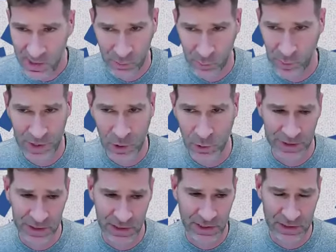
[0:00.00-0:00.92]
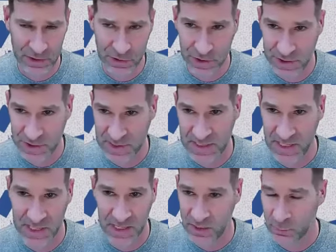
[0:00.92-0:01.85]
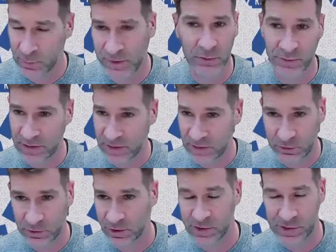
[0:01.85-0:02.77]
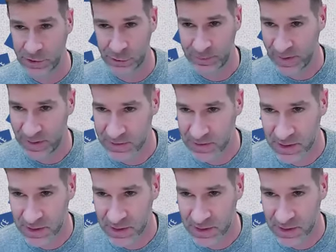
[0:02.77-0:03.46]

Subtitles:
we only need good SIGINT. We don't need good HUMINT."